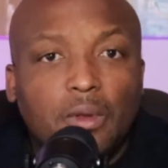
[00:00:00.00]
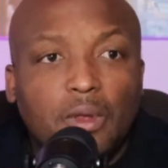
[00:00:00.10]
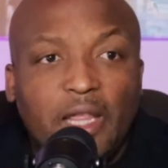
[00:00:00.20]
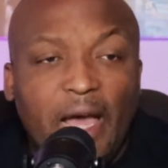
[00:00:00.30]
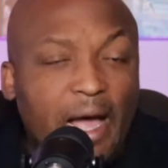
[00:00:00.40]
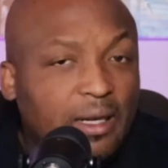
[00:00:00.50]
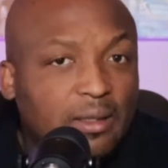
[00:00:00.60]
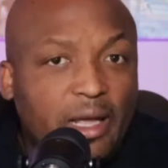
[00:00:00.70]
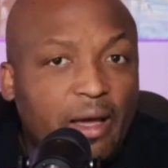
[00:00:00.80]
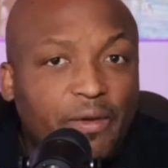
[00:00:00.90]
that
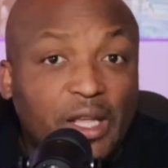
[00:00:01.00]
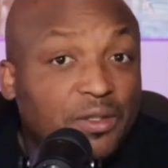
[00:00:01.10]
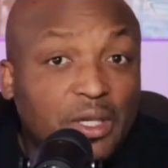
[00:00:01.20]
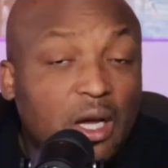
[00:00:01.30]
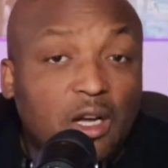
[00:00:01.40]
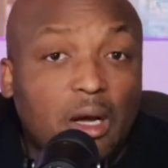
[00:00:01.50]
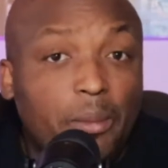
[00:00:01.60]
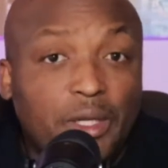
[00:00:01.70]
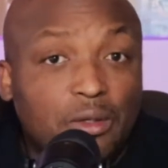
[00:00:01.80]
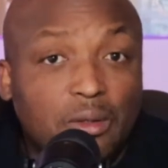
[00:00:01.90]
evidence did not come
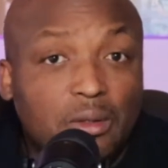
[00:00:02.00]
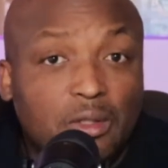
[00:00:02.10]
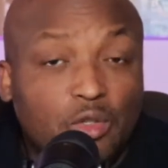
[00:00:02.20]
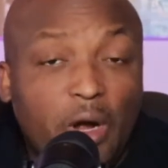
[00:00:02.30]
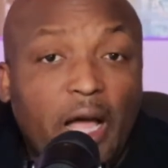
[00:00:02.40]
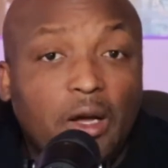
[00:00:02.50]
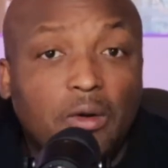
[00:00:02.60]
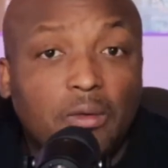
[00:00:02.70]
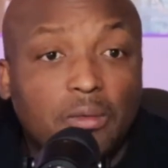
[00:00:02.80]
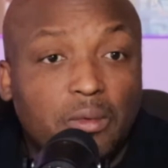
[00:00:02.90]
in trial.
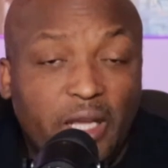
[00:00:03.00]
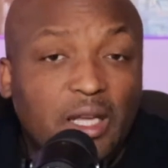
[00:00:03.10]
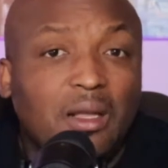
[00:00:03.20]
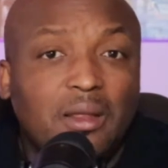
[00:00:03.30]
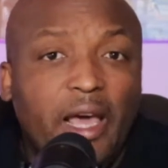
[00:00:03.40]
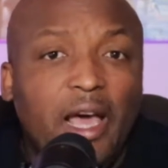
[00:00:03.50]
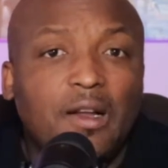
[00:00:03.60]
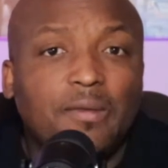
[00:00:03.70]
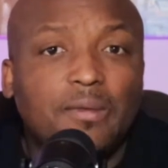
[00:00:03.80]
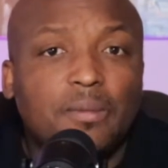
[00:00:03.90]
They got that.
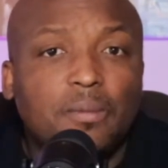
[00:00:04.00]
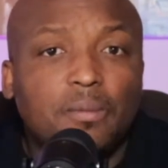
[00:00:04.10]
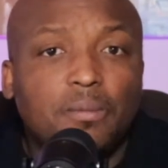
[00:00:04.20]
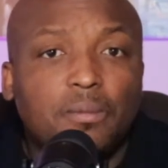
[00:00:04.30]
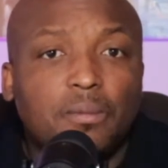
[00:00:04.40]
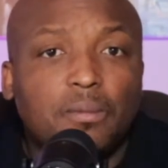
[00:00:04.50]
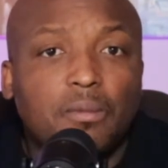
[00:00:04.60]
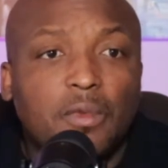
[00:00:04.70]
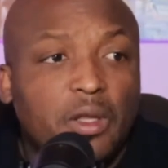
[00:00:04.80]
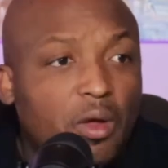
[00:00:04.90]

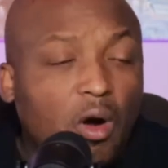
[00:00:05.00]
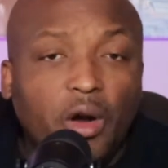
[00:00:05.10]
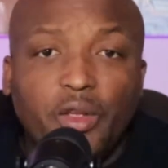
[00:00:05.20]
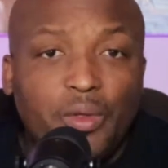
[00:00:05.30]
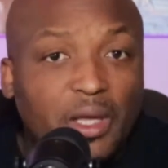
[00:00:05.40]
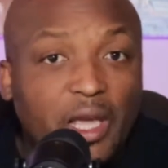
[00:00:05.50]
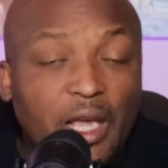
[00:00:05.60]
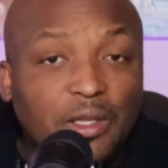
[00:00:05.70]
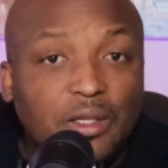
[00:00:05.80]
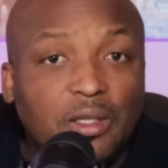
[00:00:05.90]
They argued their
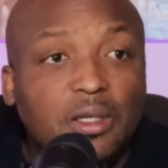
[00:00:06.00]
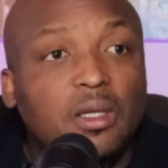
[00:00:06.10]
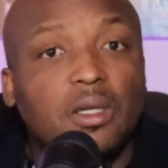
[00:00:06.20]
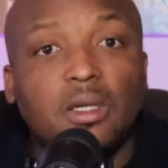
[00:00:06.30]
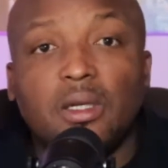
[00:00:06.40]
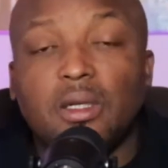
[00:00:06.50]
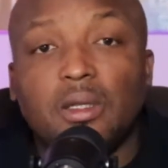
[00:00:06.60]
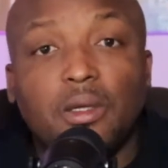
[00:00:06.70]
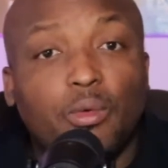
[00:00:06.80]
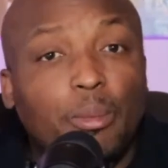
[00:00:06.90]
case.
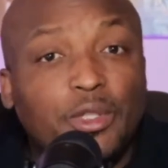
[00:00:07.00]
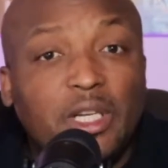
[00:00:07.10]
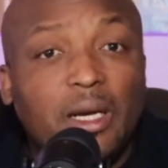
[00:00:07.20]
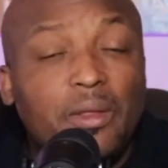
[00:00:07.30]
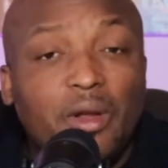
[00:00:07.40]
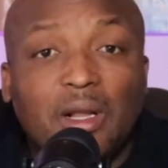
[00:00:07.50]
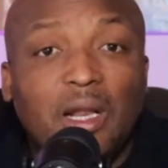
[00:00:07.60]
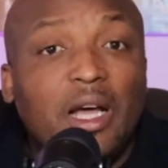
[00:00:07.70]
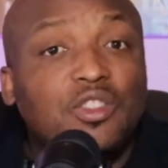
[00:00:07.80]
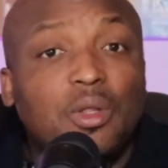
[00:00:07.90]
They represented their
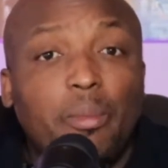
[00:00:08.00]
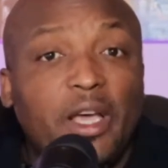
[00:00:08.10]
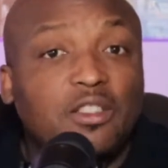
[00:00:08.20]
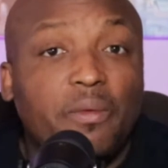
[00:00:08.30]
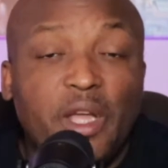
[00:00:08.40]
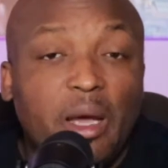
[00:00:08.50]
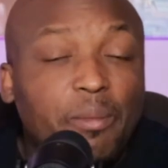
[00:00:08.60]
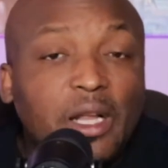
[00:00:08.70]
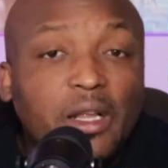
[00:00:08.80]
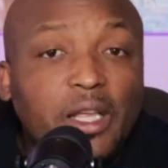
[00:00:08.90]
clients to the best of their
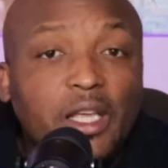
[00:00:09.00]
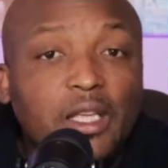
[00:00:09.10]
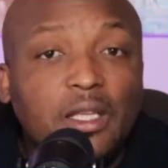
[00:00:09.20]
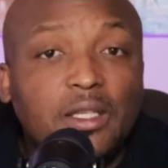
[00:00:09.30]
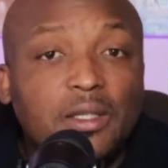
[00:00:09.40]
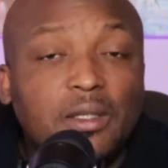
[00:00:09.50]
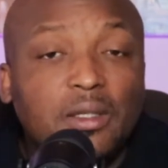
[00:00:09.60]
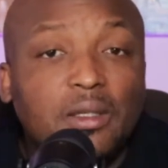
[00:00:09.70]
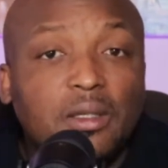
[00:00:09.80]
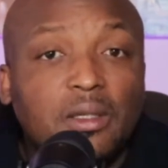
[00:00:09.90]
abilities.
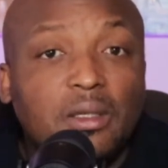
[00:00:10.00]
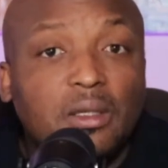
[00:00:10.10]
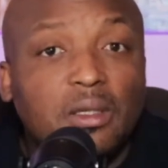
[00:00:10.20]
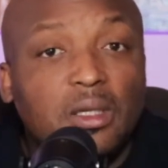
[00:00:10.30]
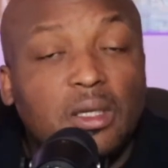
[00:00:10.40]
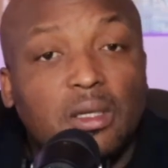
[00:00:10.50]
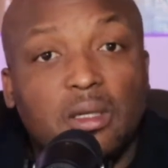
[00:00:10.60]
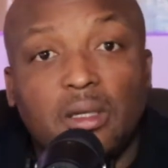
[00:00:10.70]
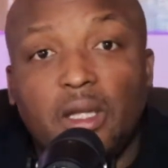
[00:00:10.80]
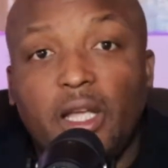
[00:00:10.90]

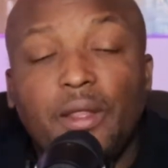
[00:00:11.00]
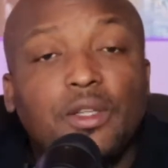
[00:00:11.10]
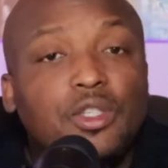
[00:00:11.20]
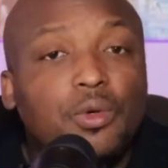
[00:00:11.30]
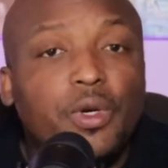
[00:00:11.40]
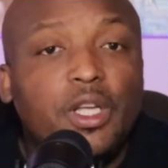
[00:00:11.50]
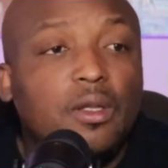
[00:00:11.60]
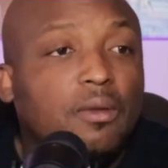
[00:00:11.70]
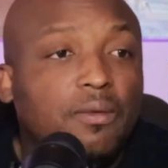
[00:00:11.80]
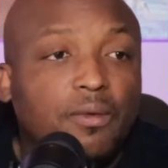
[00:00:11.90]
And the jury
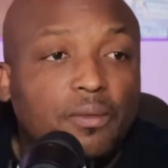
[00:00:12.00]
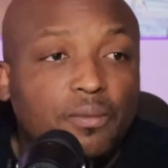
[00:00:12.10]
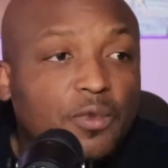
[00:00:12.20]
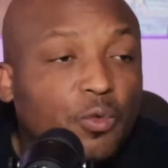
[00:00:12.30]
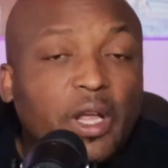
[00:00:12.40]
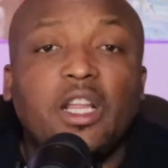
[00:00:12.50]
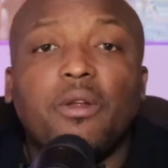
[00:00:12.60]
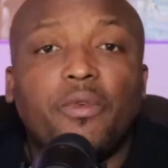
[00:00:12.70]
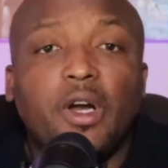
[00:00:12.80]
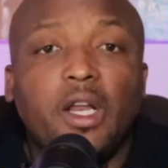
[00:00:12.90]
rendered a
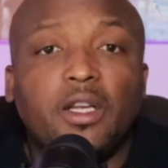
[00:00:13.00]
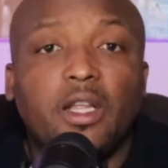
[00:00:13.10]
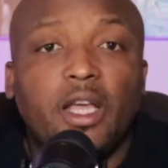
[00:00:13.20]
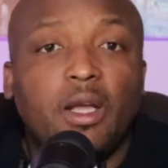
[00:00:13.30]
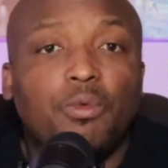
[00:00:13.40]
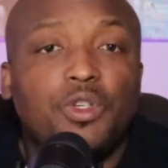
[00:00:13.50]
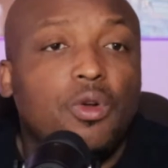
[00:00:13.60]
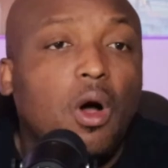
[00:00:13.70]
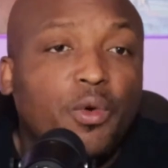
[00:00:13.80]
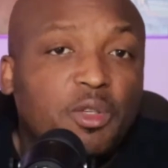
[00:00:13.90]
verdict. And we should
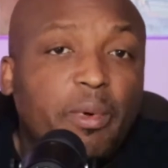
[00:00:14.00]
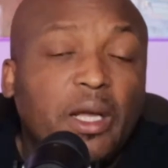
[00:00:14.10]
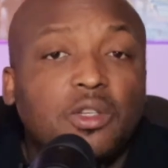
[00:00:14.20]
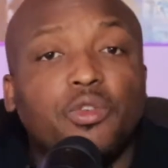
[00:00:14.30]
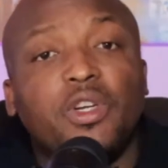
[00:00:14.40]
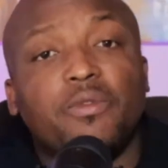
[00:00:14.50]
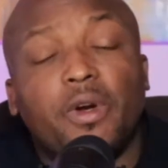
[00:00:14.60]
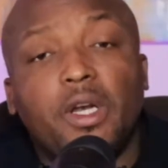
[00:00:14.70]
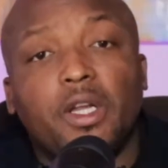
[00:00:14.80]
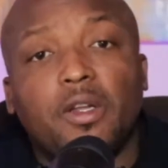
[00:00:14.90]
all respect the jury's
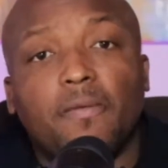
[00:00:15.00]
verdict.